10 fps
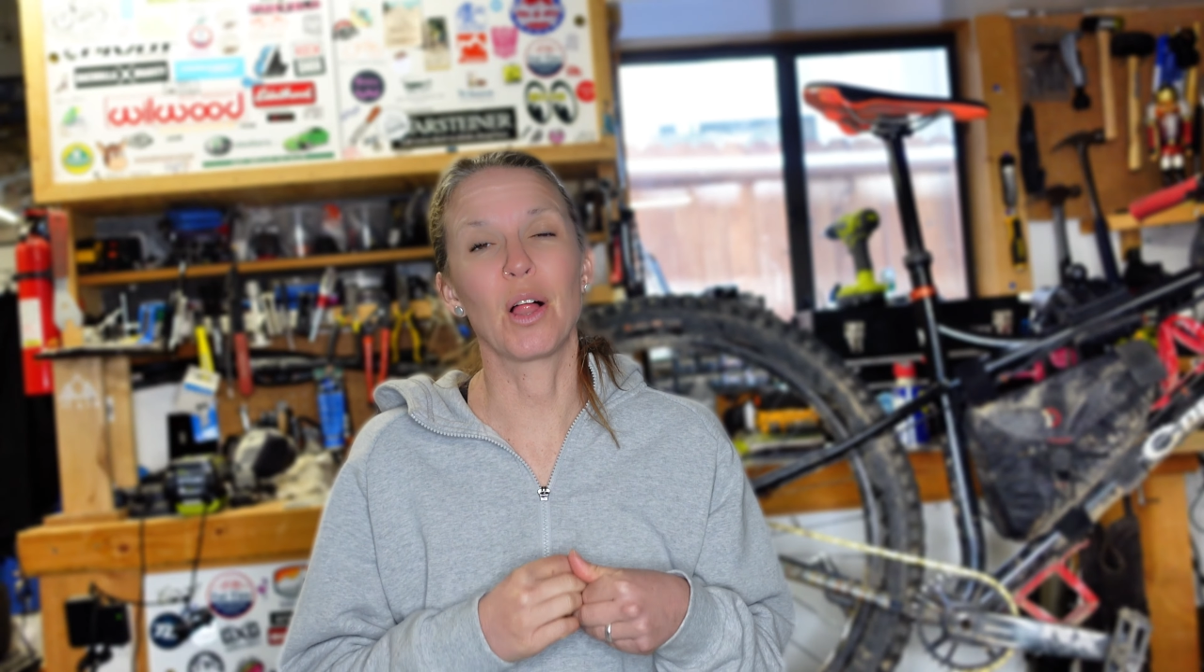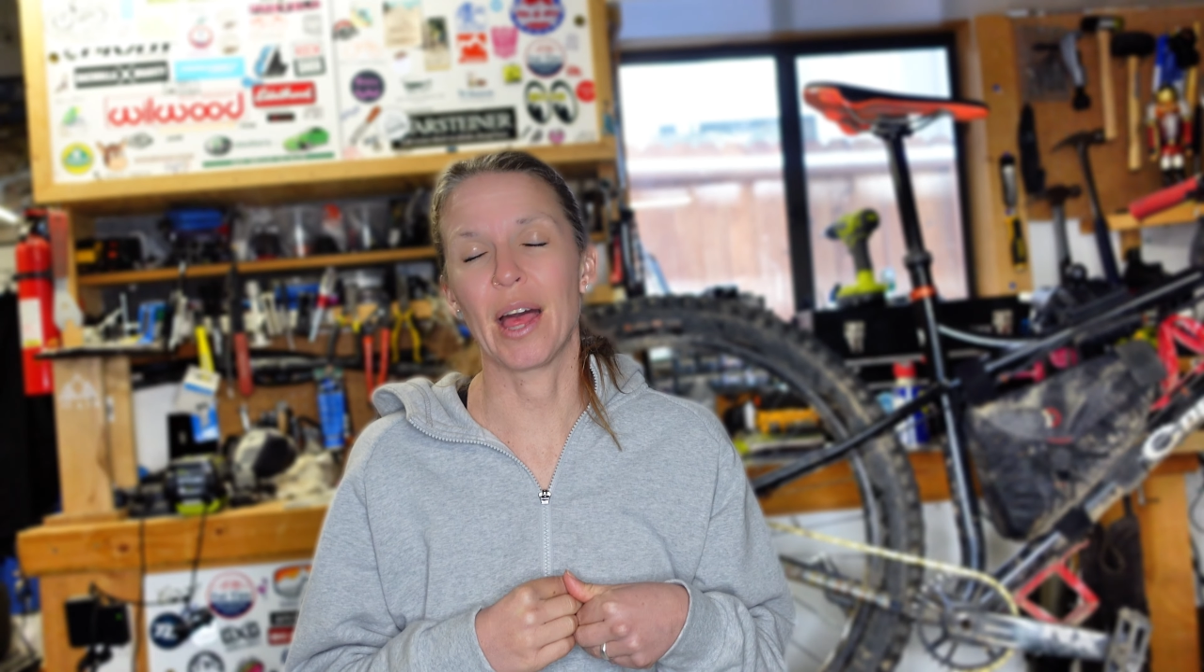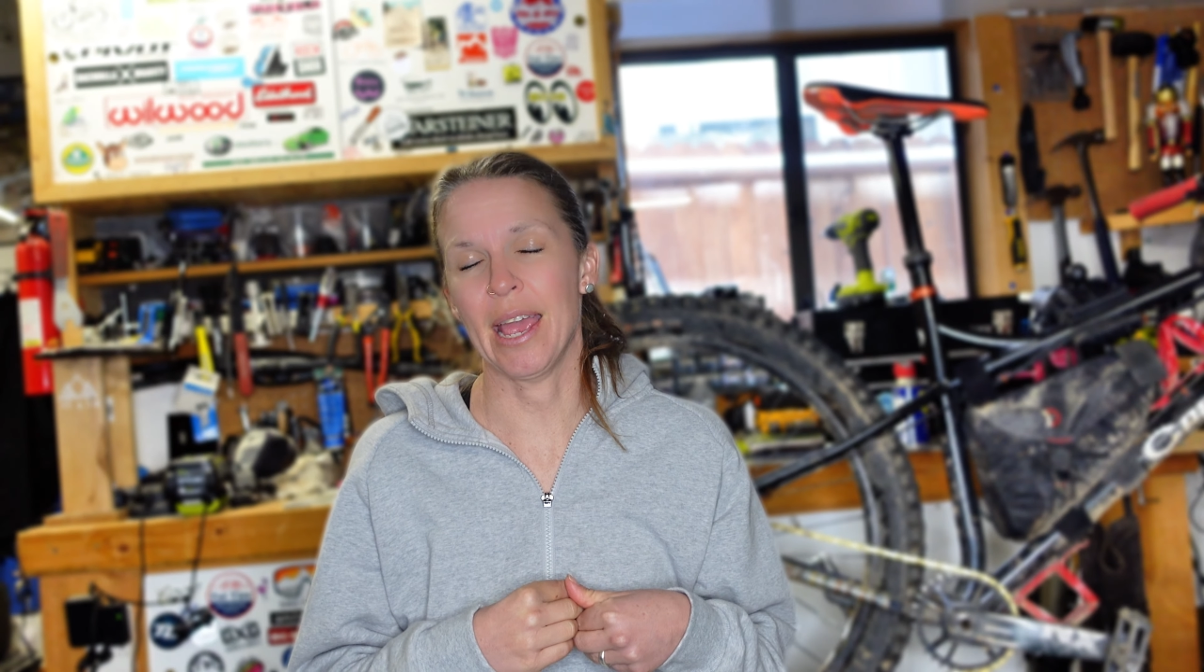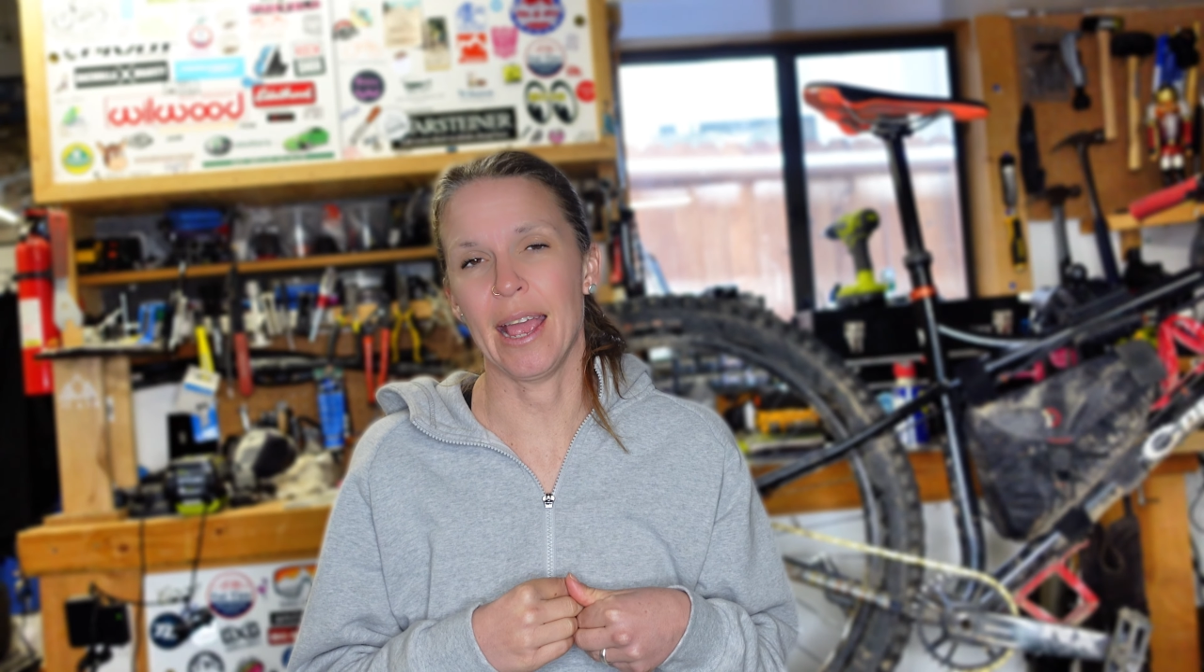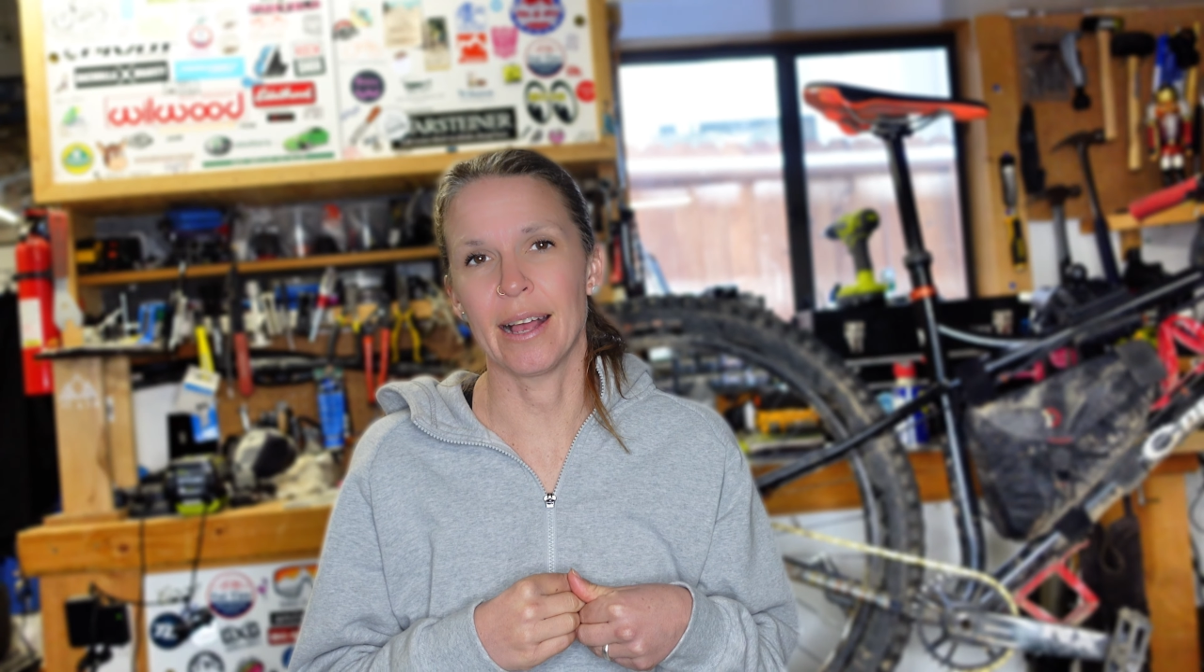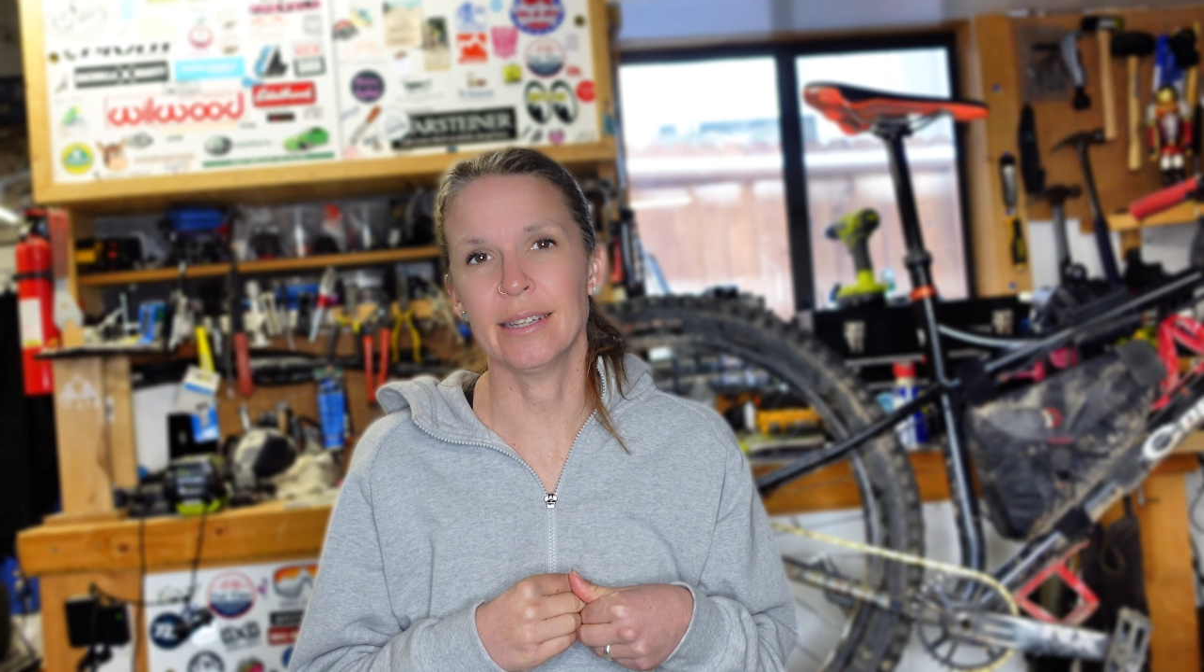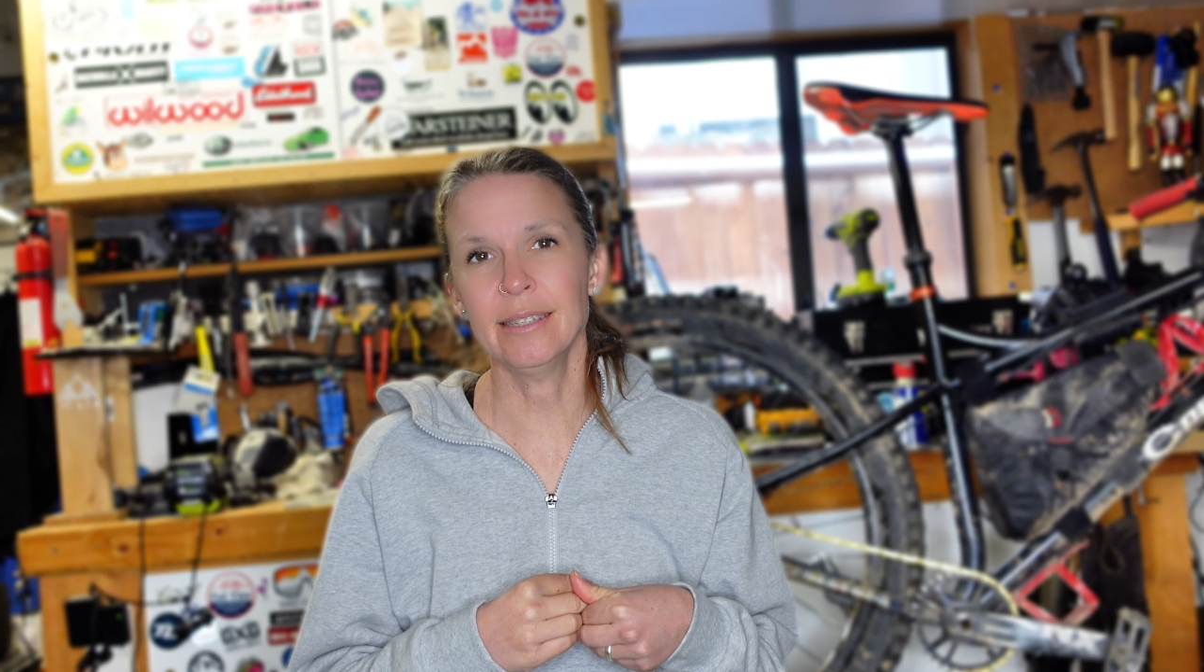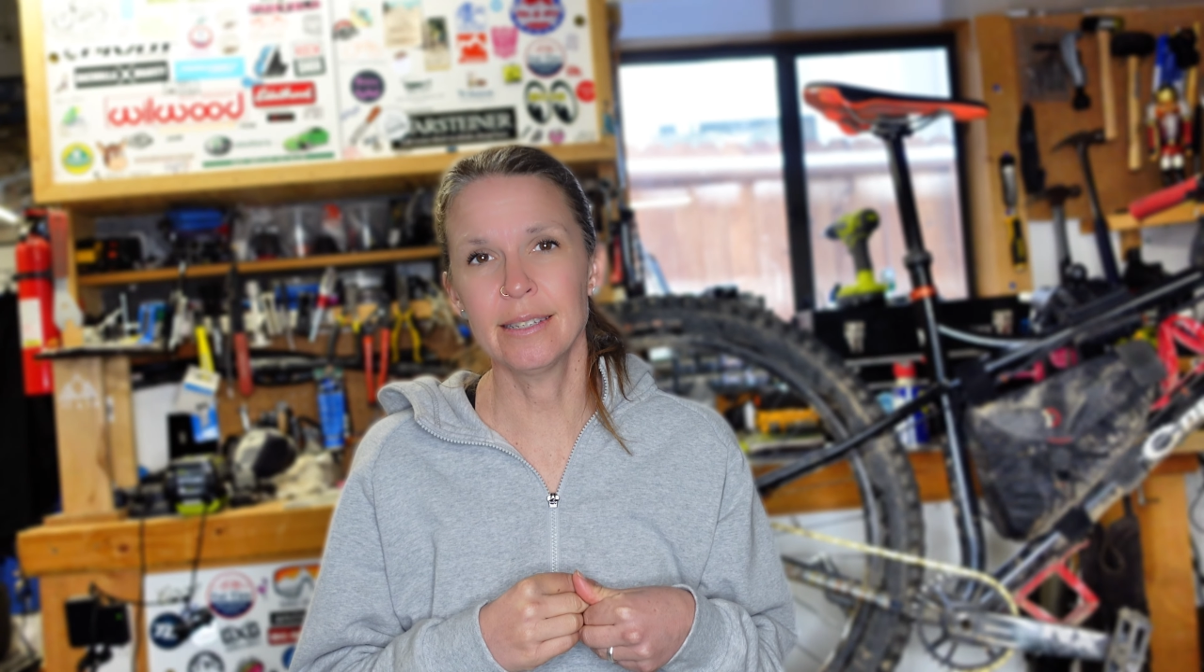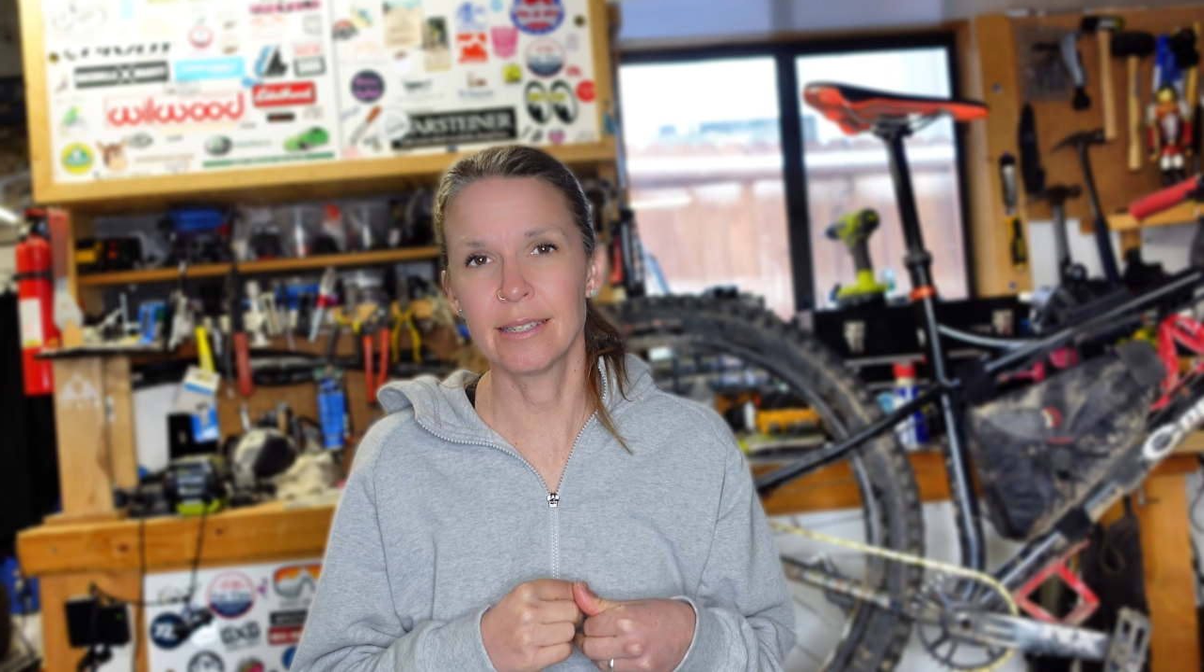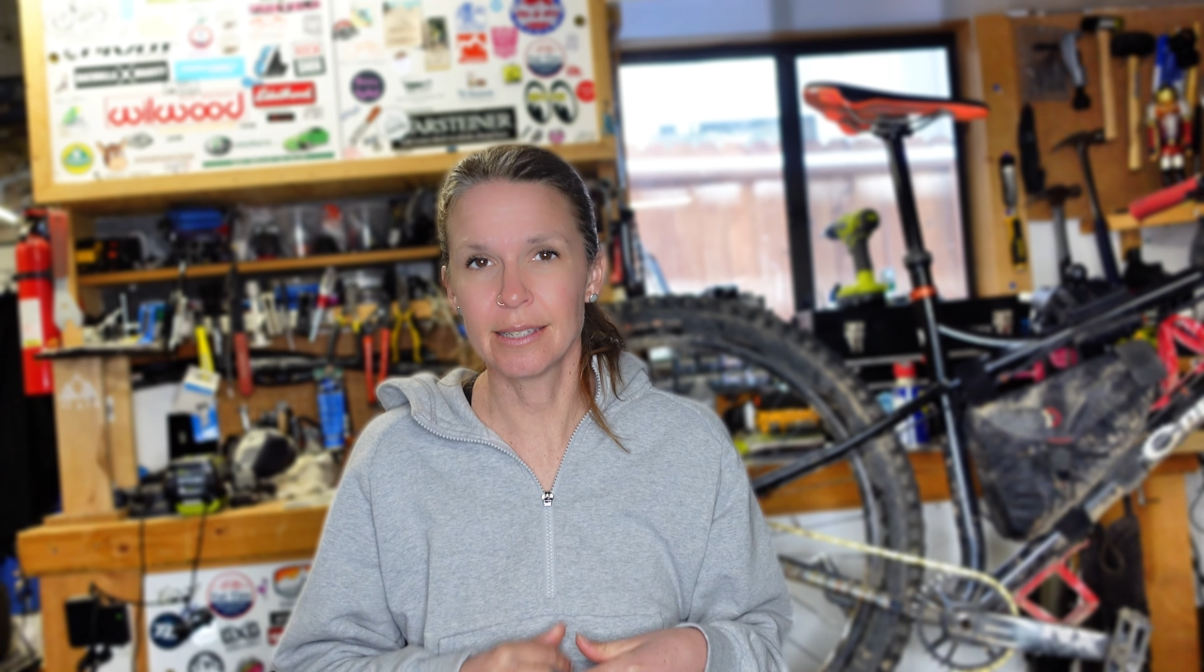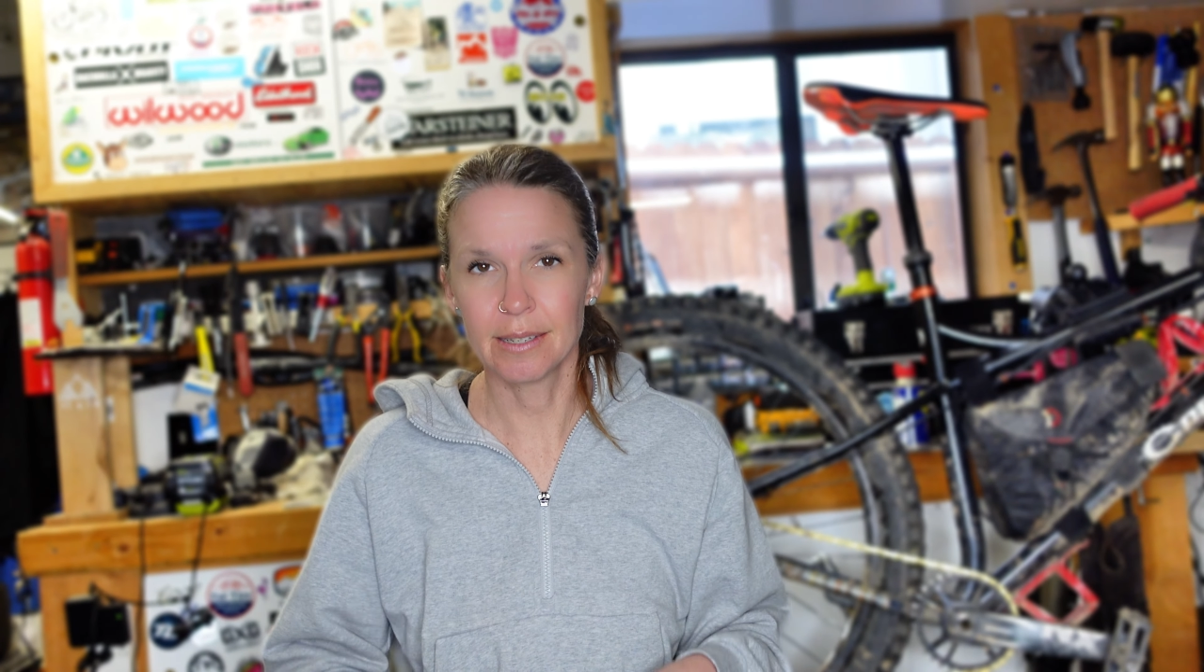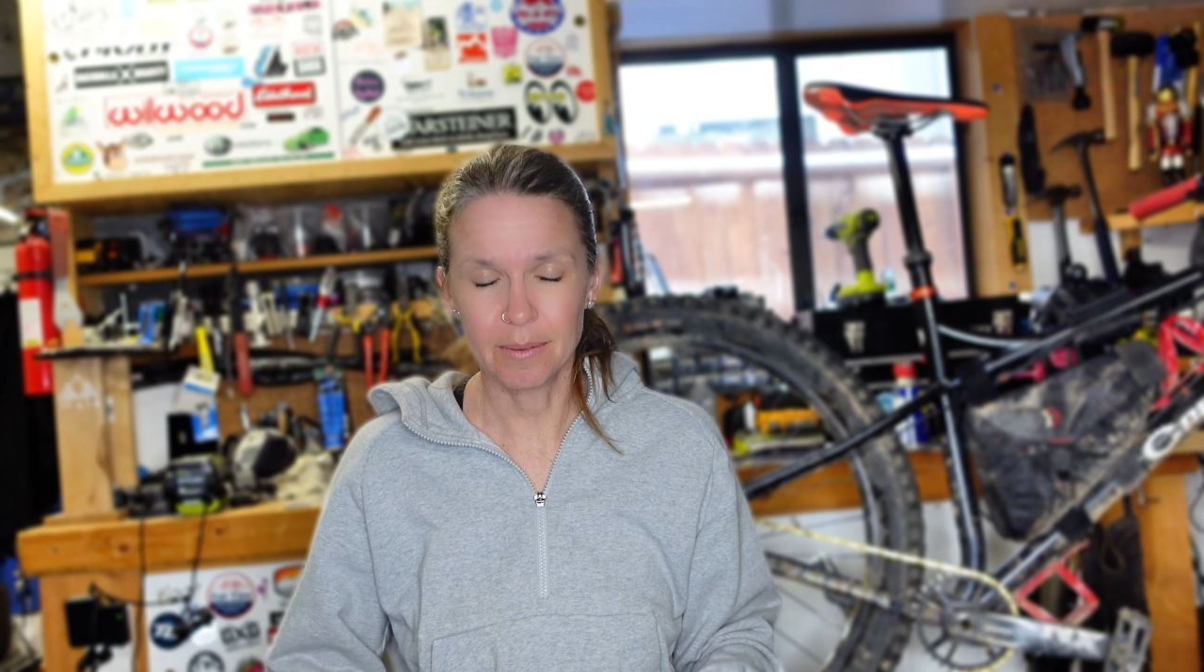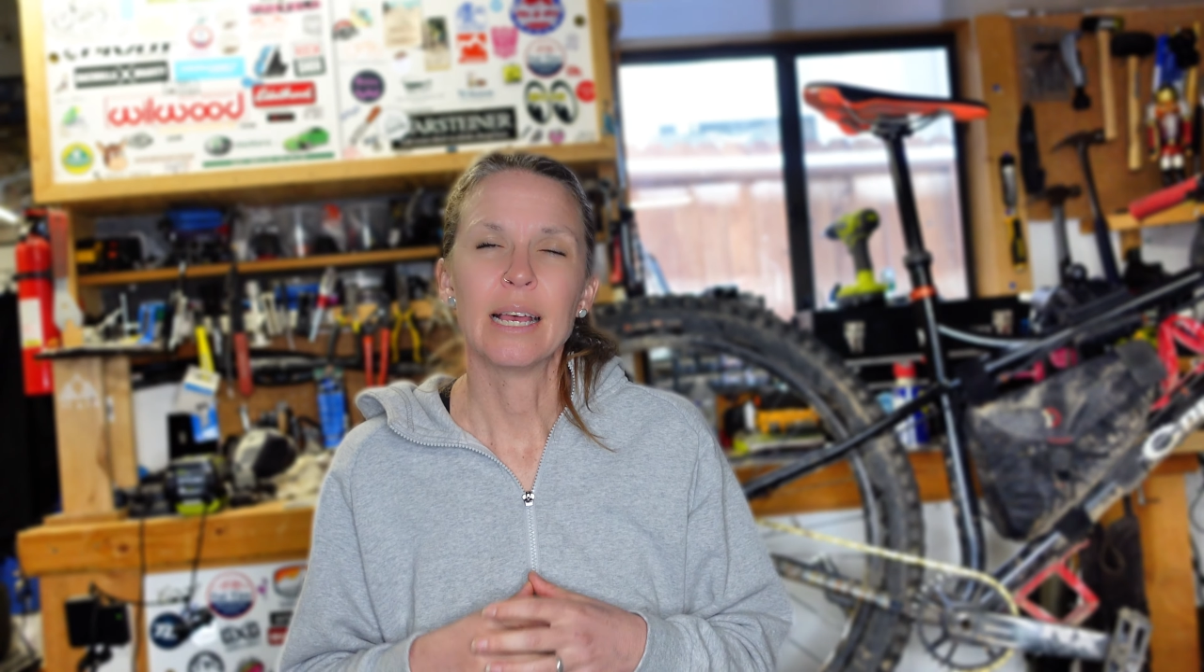hands,